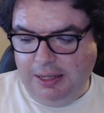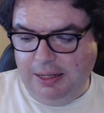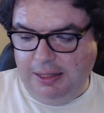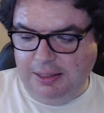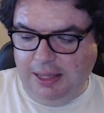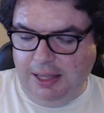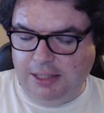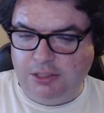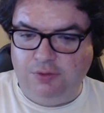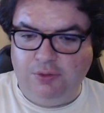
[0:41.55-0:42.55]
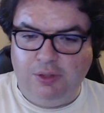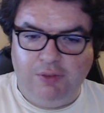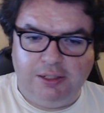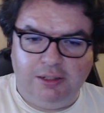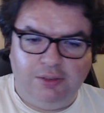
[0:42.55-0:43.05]
in the case of
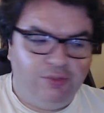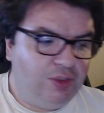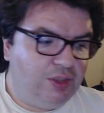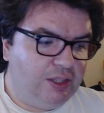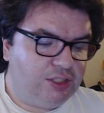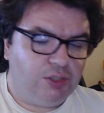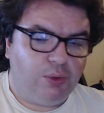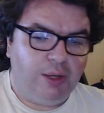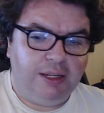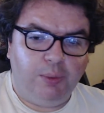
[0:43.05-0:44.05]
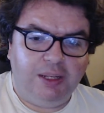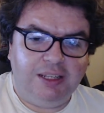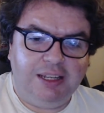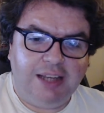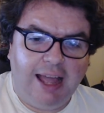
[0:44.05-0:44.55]
event of this screening, we
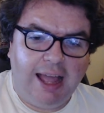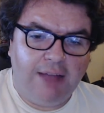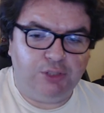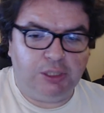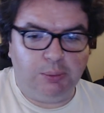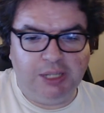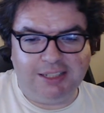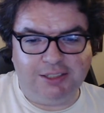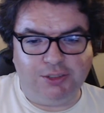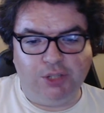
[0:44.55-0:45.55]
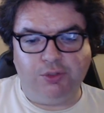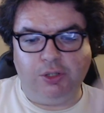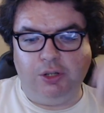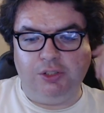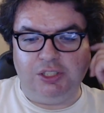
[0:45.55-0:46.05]
did have some technical
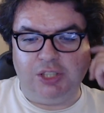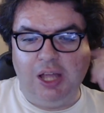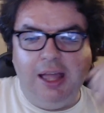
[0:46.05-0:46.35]
difficulties